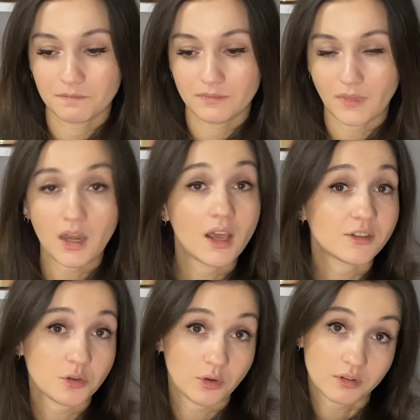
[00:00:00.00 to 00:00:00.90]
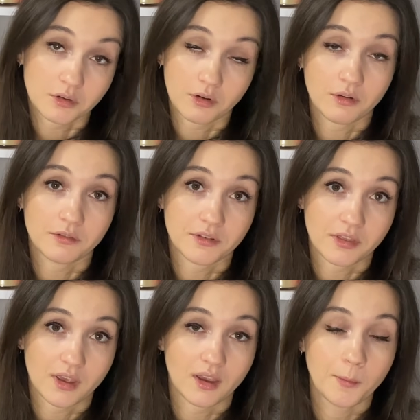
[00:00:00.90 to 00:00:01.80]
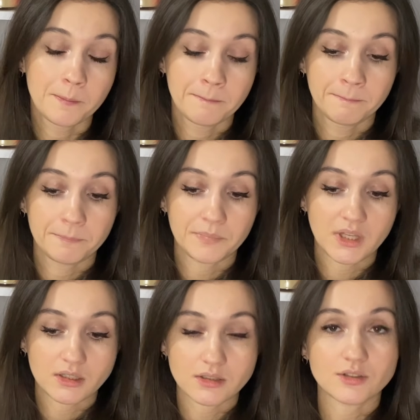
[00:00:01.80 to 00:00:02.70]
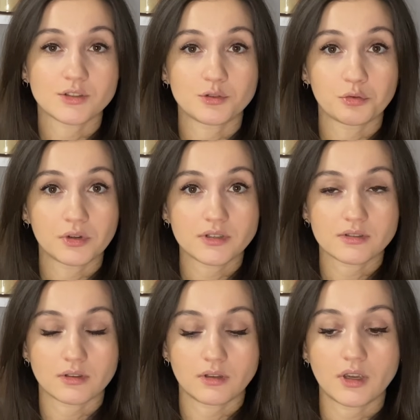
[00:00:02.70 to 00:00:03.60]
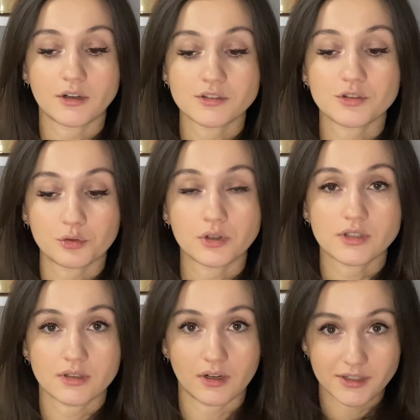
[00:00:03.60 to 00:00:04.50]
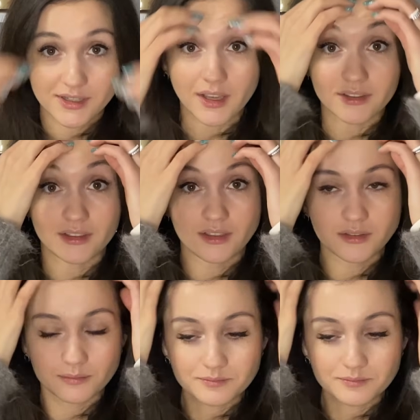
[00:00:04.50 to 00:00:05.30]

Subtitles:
not all of the knitting stores, yarn stores are selling it.